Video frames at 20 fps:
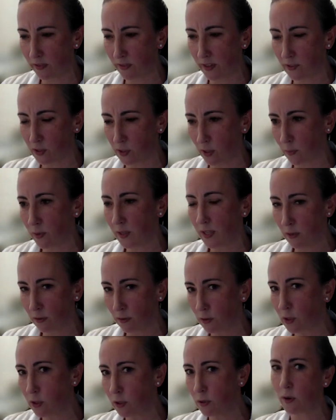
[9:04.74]
thing. So
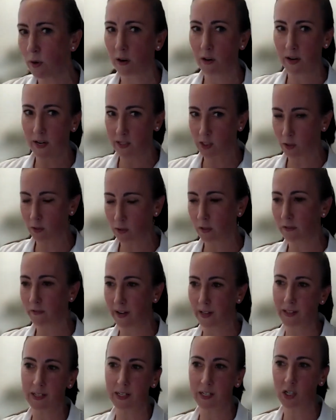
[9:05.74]
here too, our external
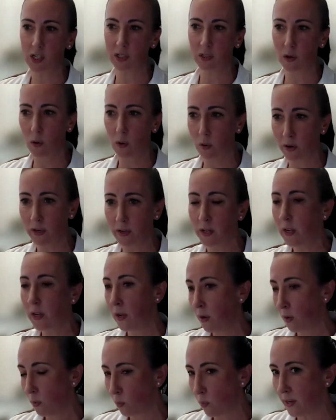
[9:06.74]
validation cohort
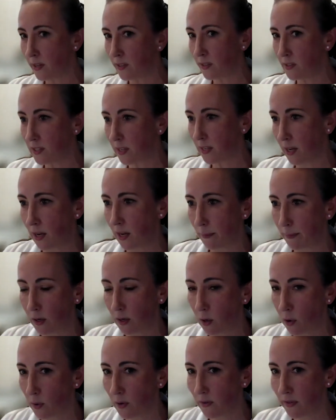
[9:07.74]
was
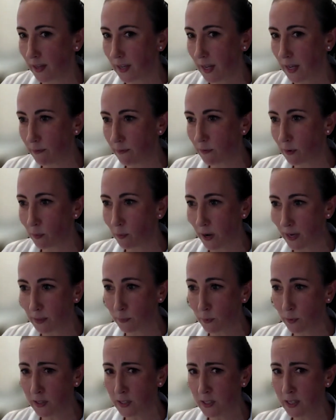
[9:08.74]
a cohort that came from
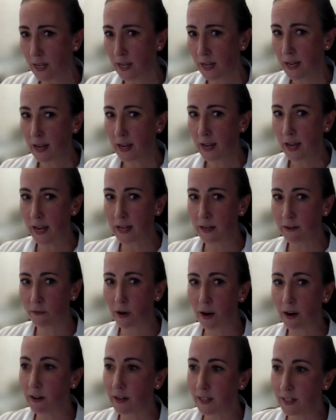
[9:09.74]
Radboud, and
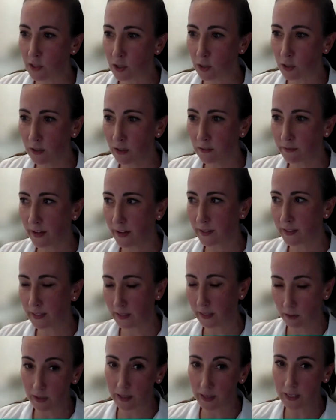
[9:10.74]
for our internal
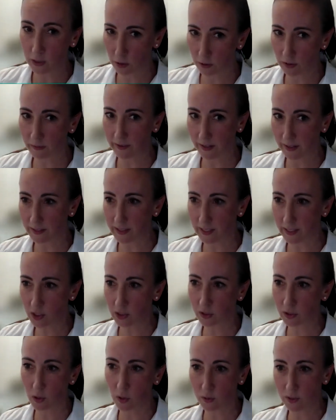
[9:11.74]

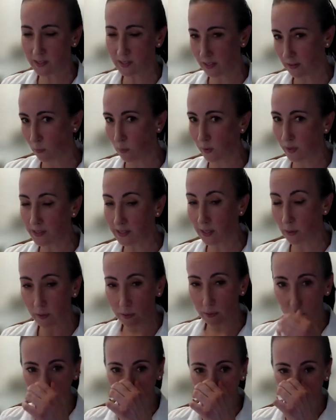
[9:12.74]
validation cohorts and the ones that
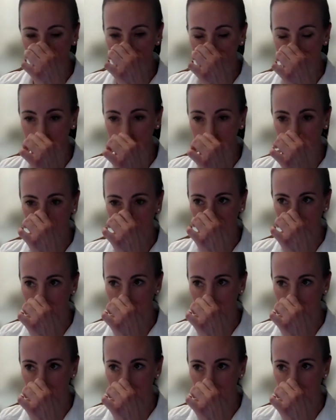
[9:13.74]
we were using